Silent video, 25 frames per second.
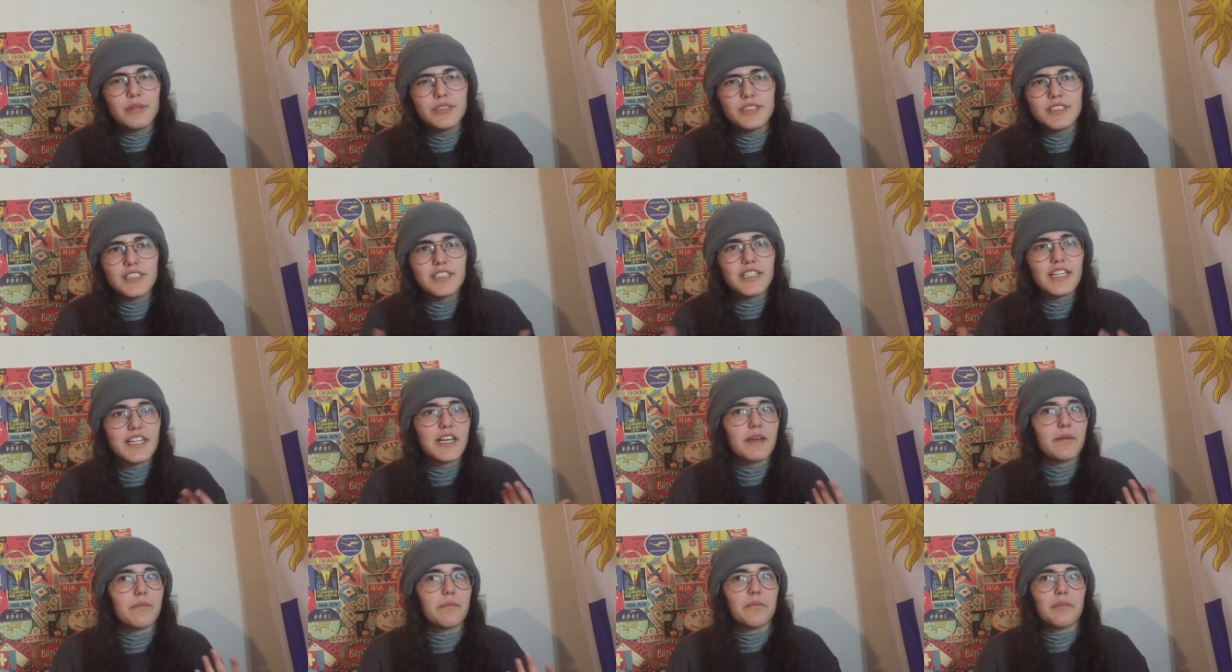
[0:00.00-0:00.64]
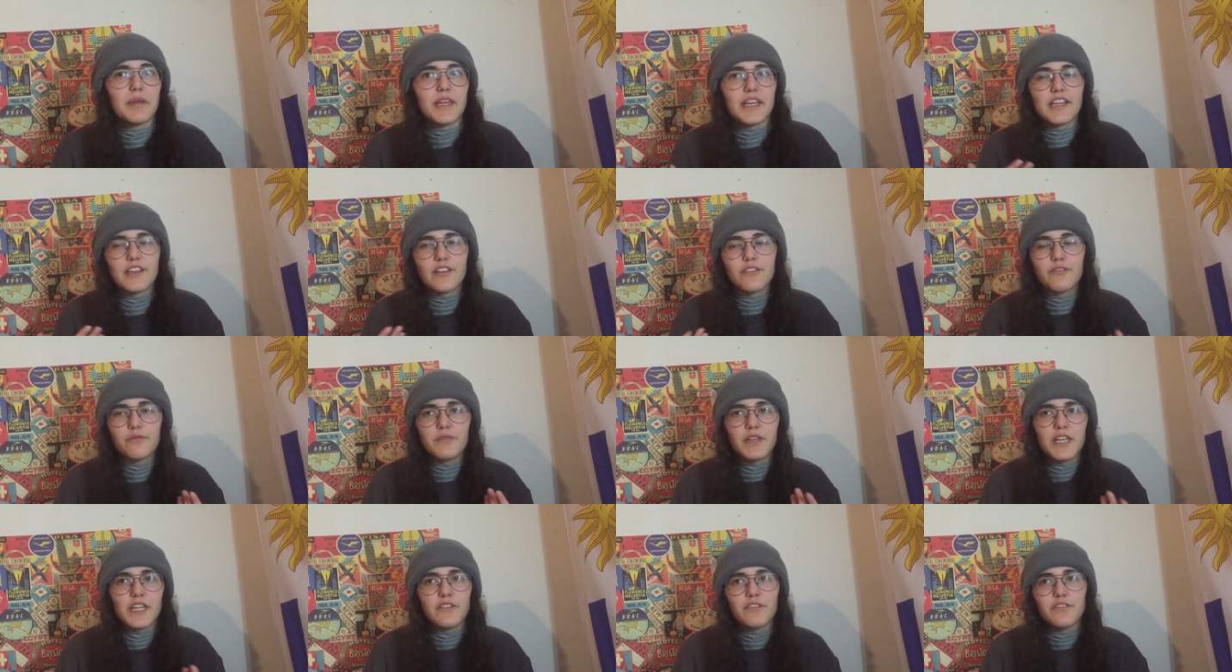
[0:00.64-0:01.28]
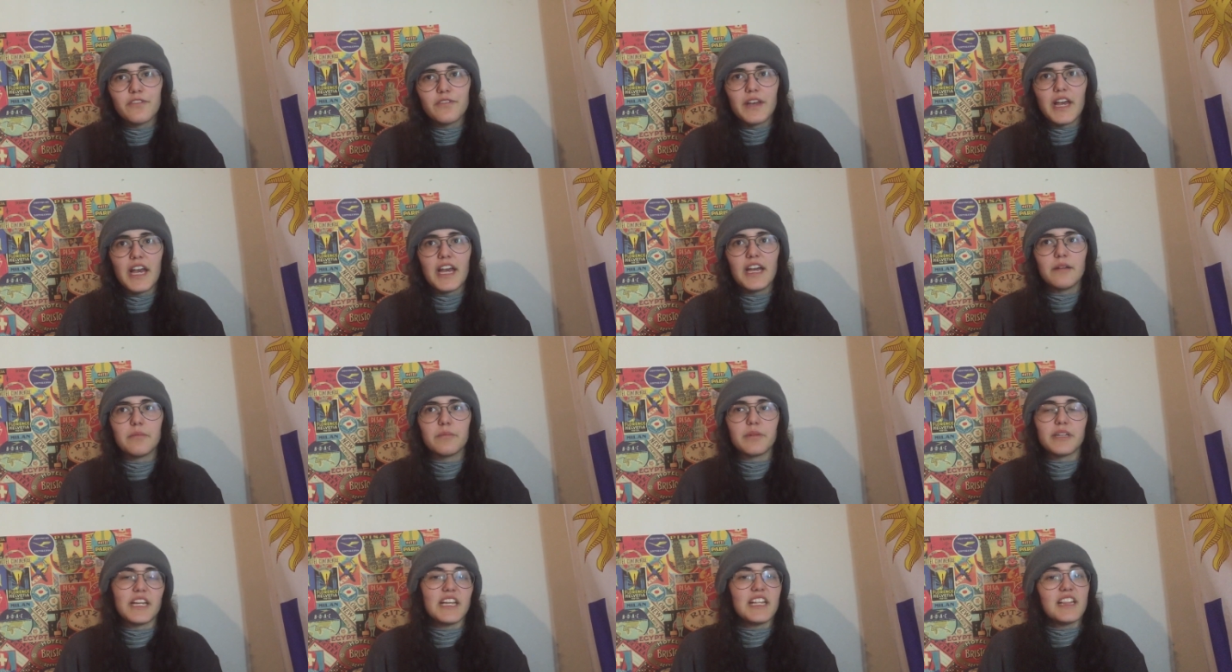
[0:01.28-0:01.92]
I wasn't like a big big
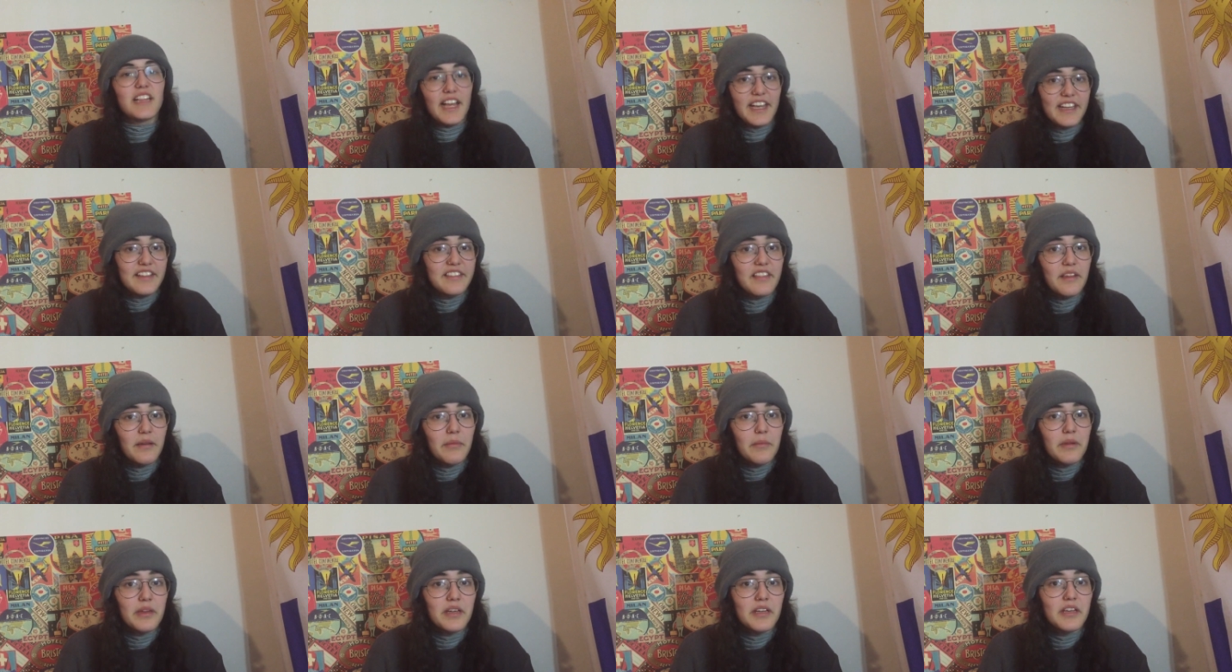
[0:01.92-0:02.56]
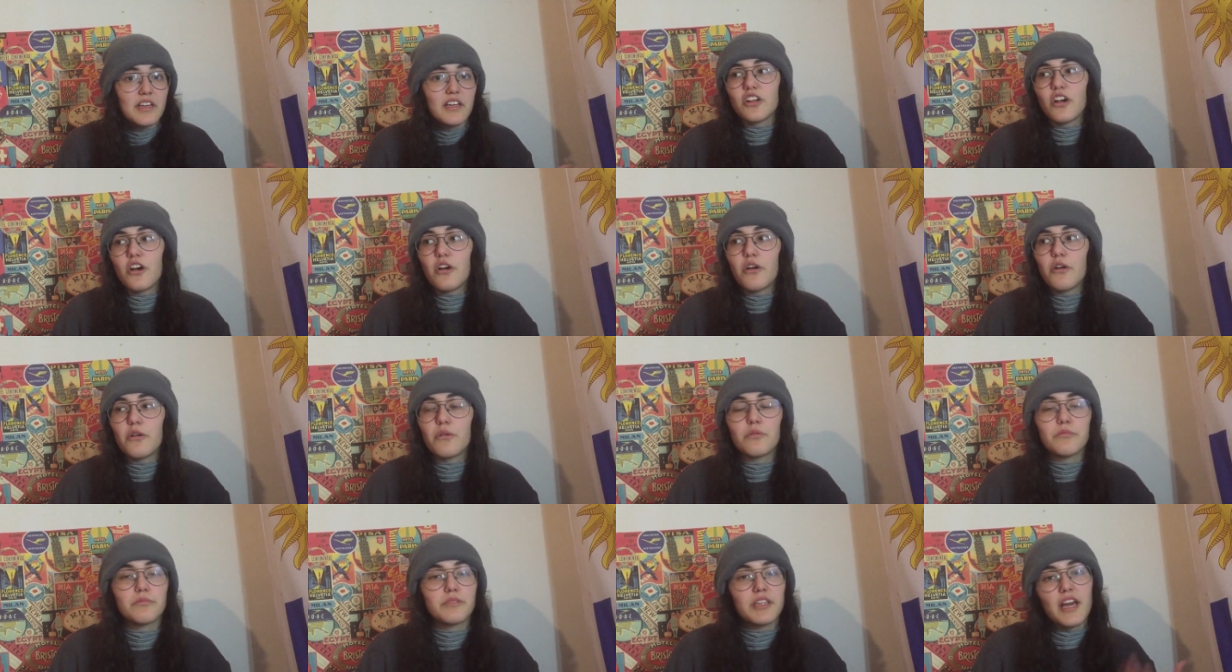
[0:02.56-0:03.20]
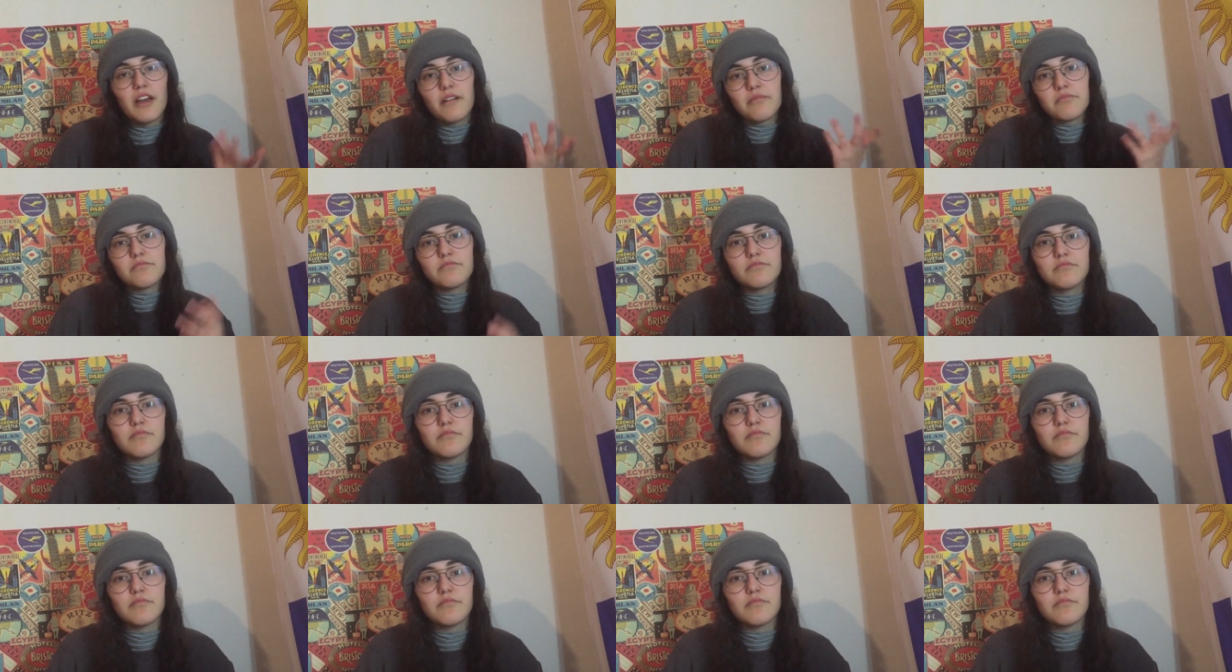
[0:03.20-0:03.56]
fan but I like them so yeah